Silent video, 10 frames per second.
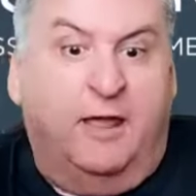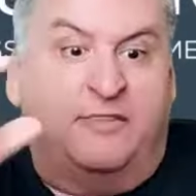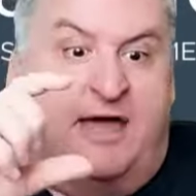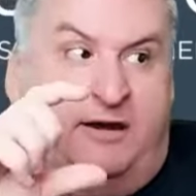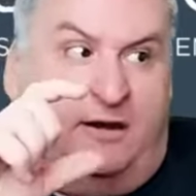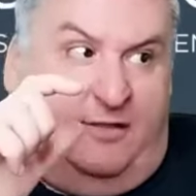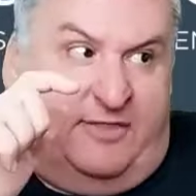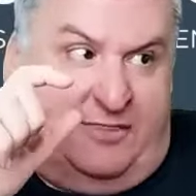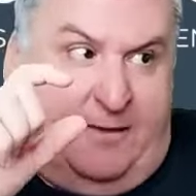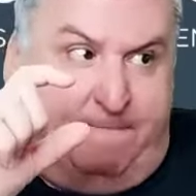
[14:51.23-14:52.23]
Then
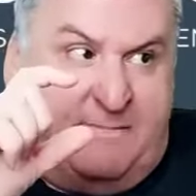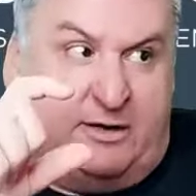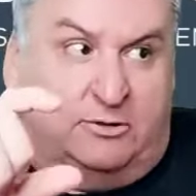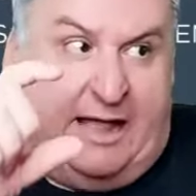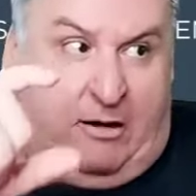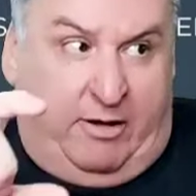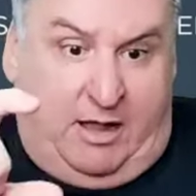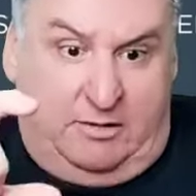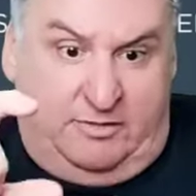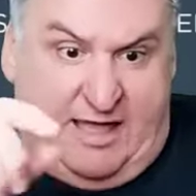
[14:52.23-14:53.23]
the middle
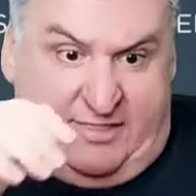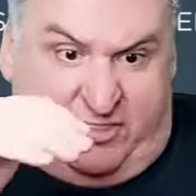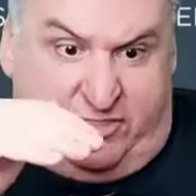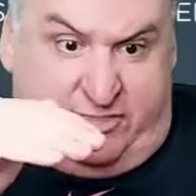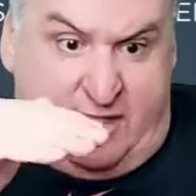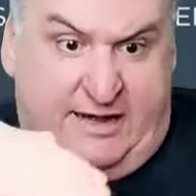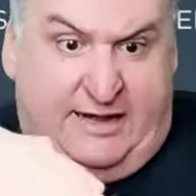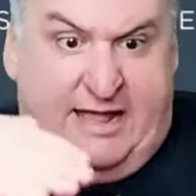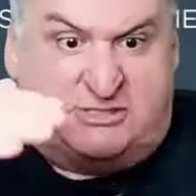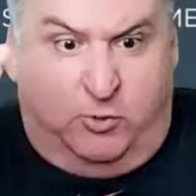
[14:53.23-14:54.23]
area, that's 90
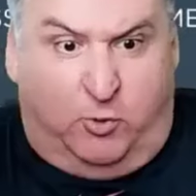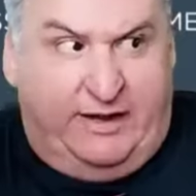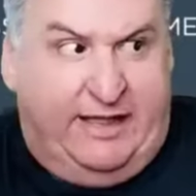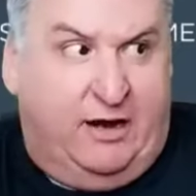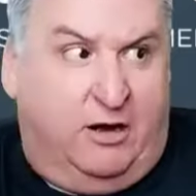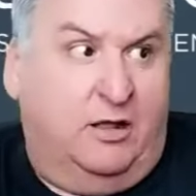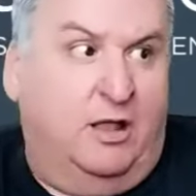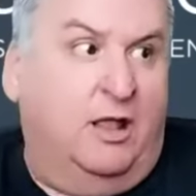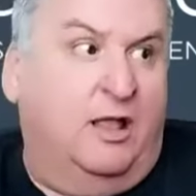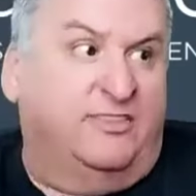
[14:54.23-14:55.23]
days to 1 year,
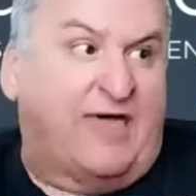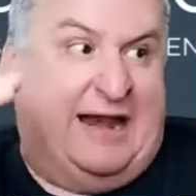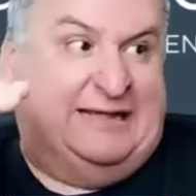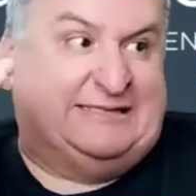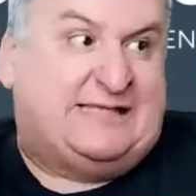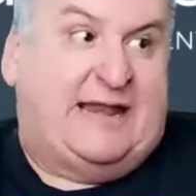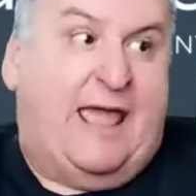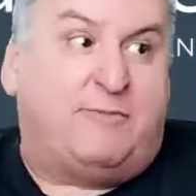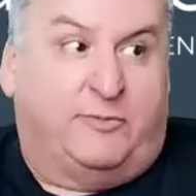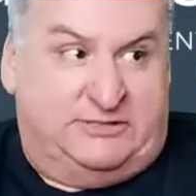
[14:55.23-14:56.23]
that is the
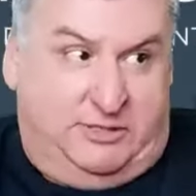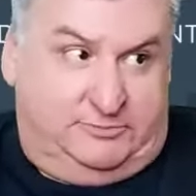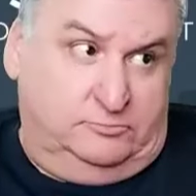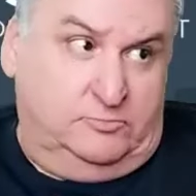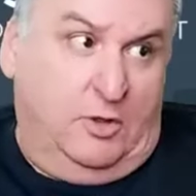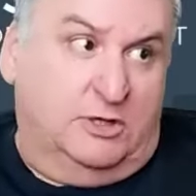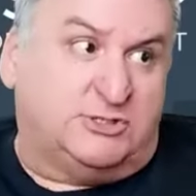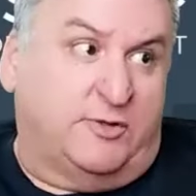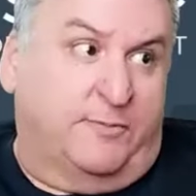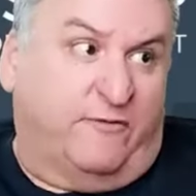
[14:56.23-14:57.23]
enablement zone.
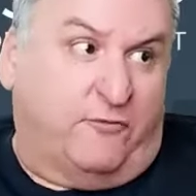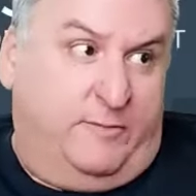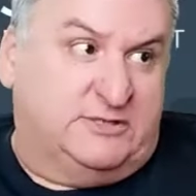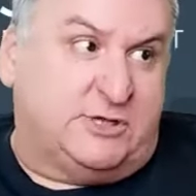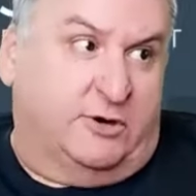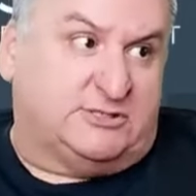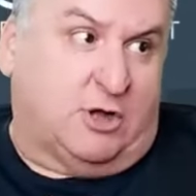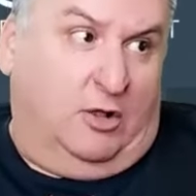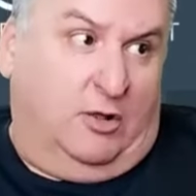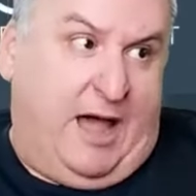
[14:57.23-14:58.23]
So the performance zone is
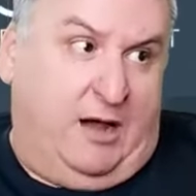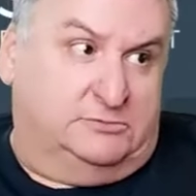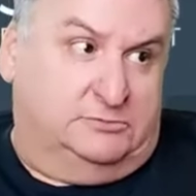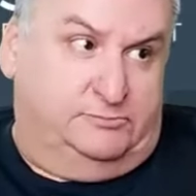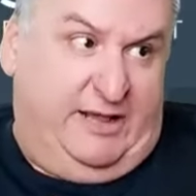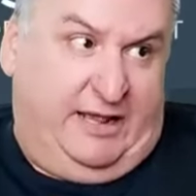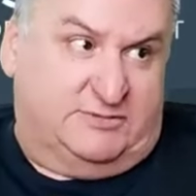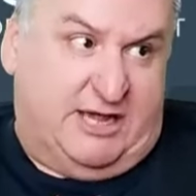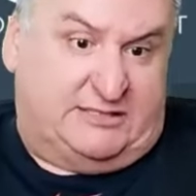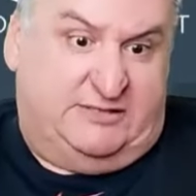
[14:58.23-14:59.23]
all about meeting
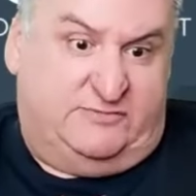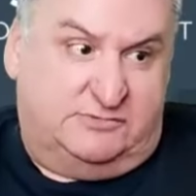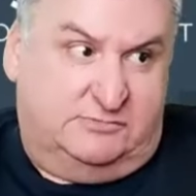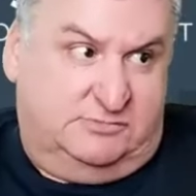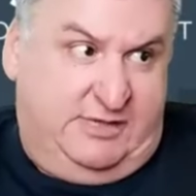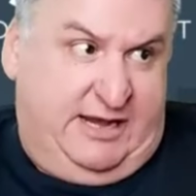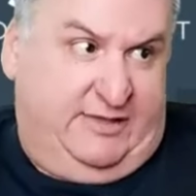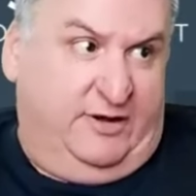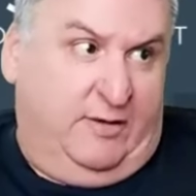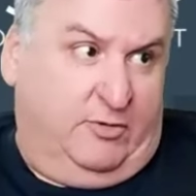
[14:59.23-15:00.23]
objectives,
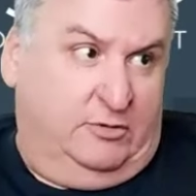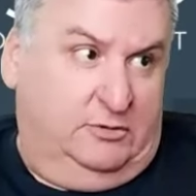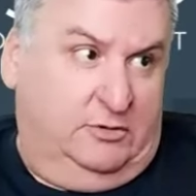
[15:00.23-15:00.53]
hitting the number.